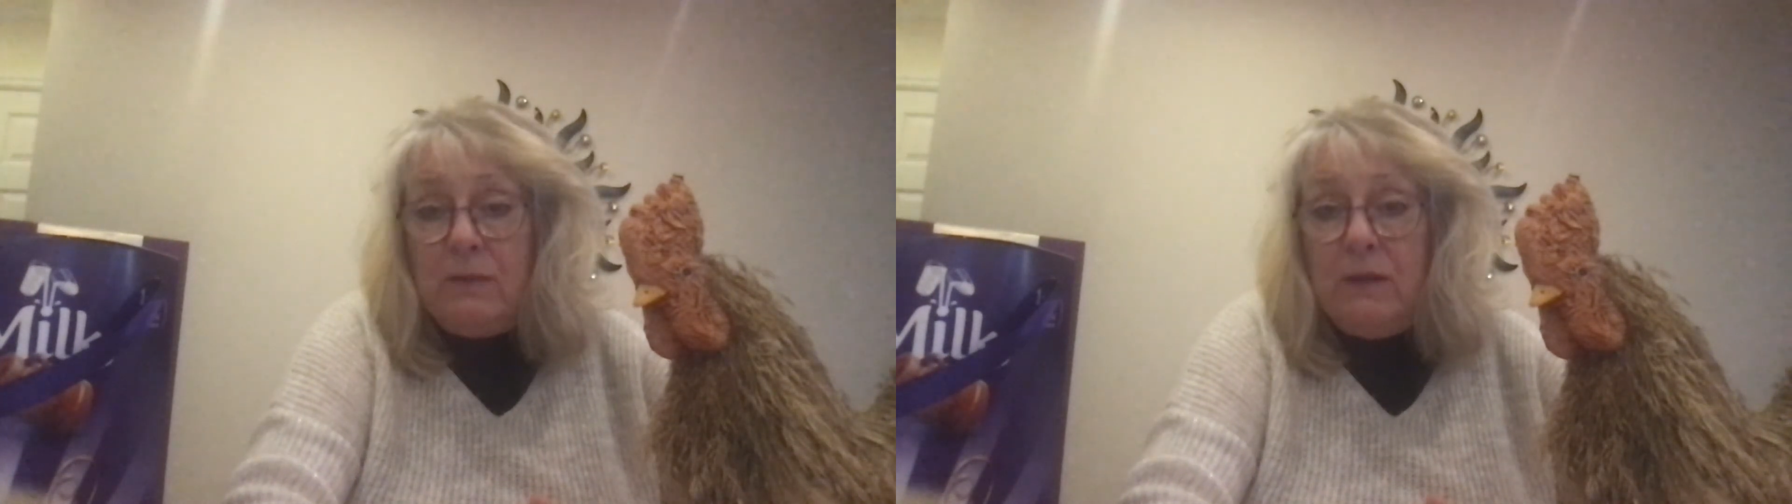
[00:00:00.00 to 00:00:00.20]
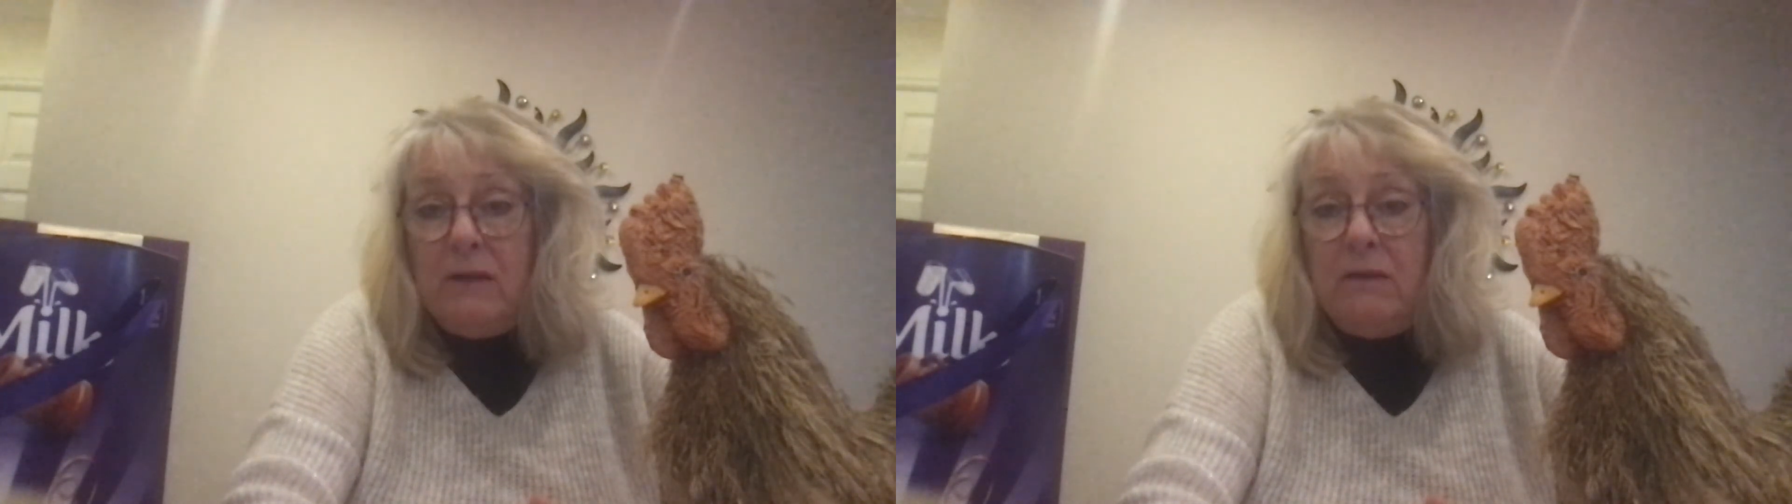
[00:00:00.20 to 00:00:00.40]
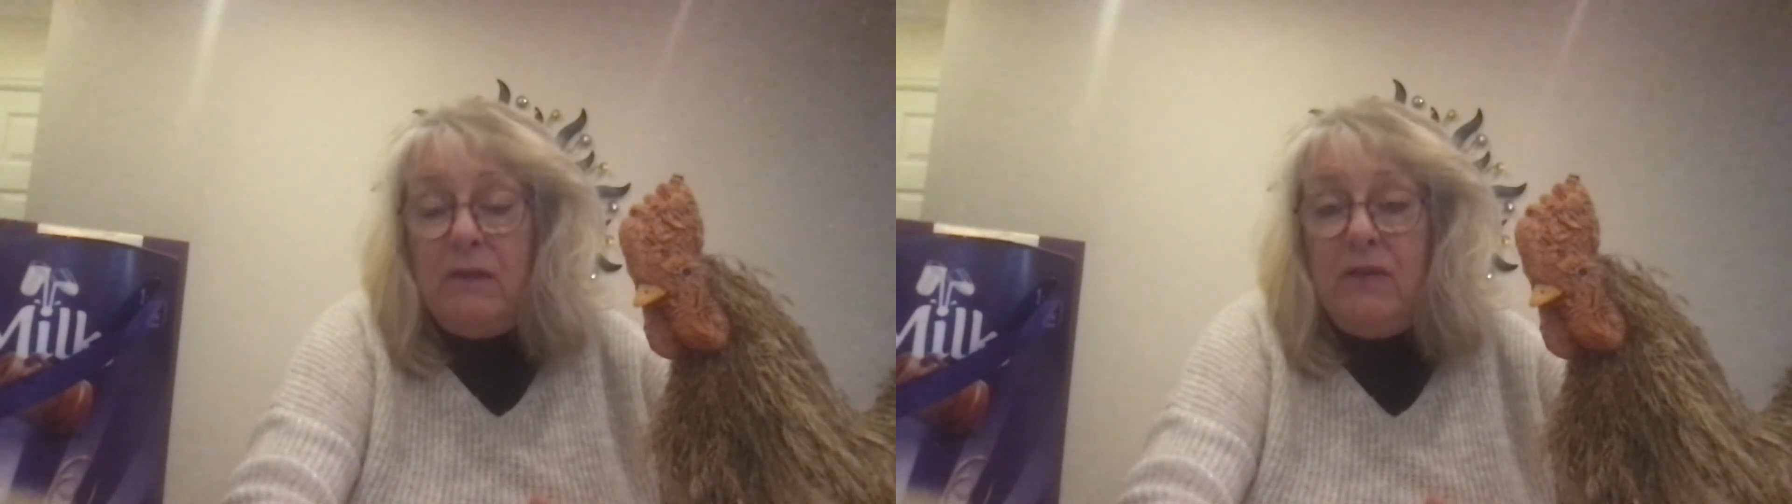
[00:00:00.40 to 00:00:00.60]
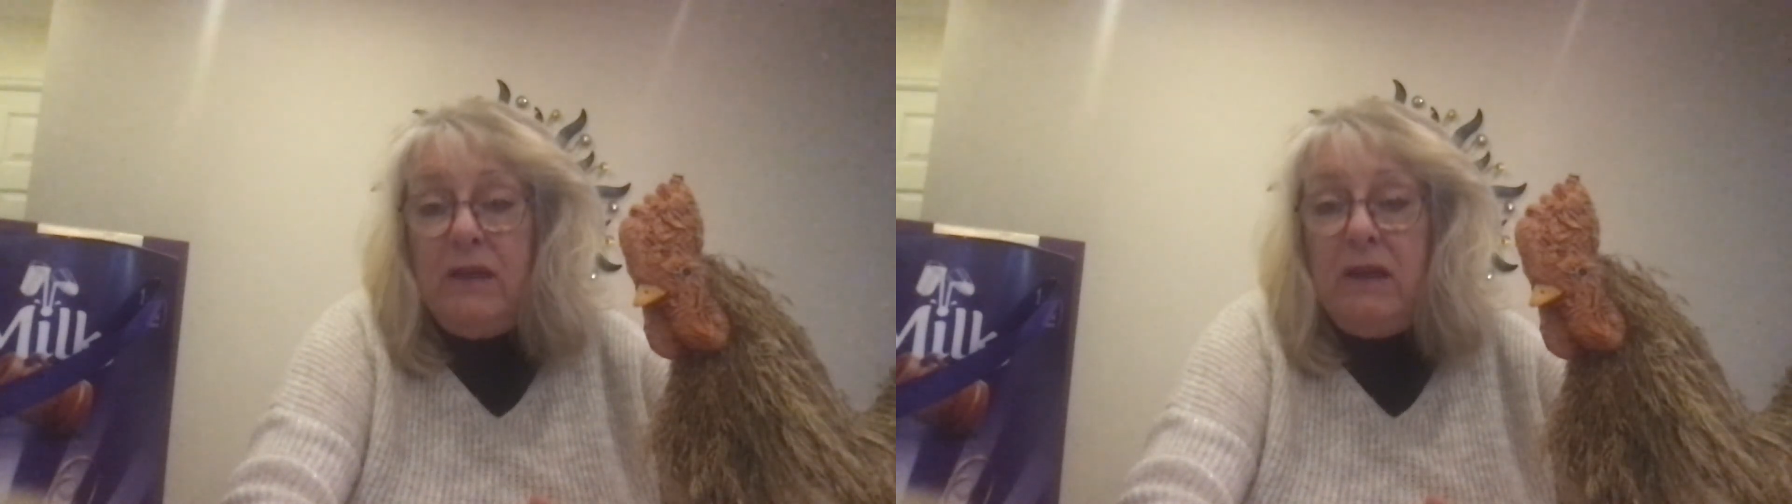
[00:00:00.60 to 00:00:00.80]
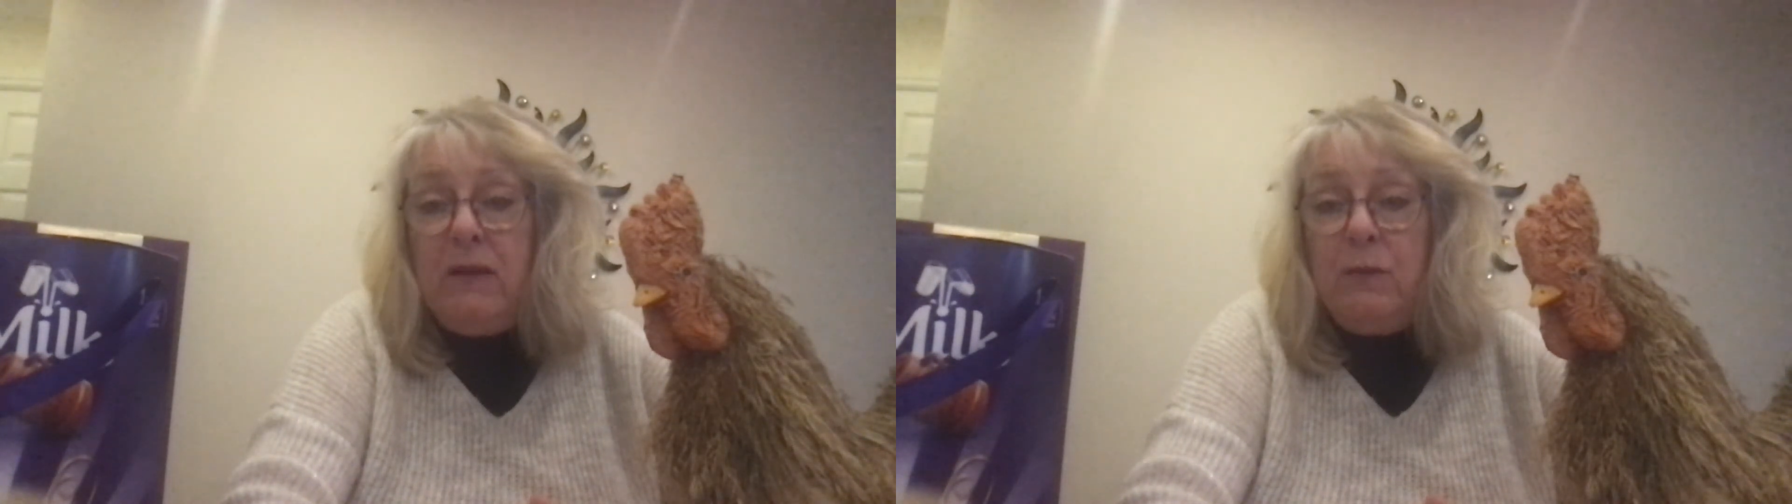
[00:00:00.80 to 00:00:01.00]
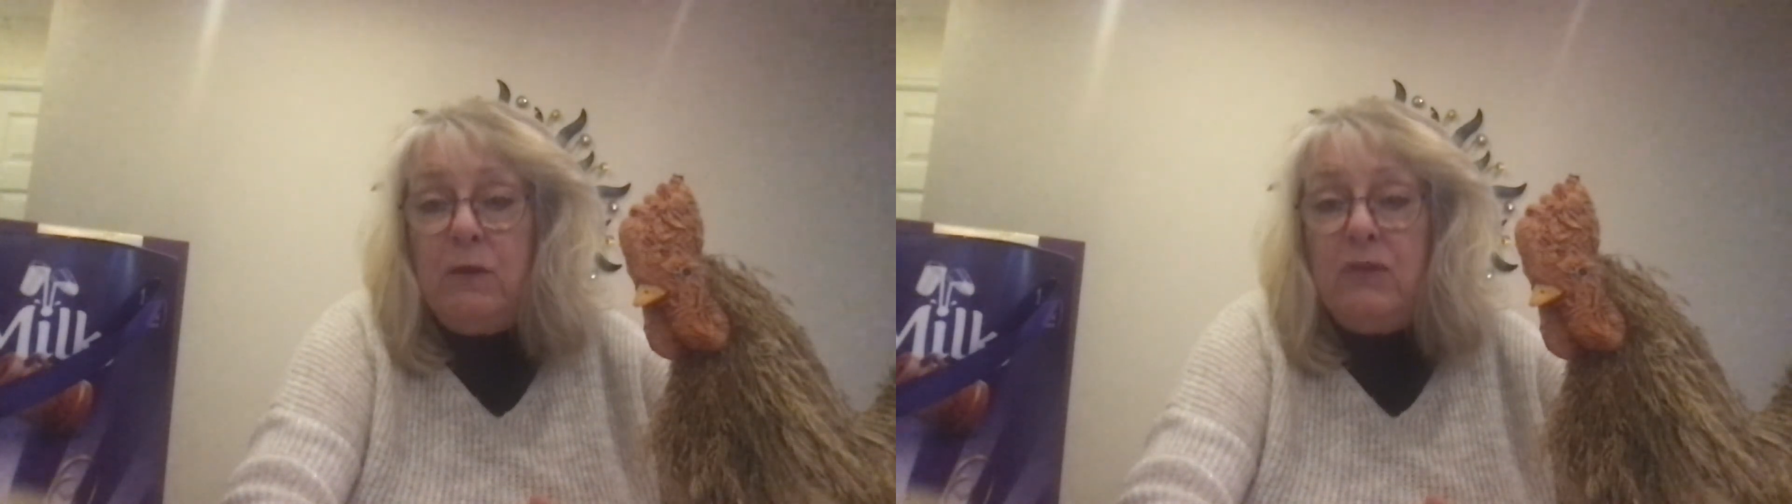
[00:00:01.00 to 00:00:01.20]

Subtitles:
well, they were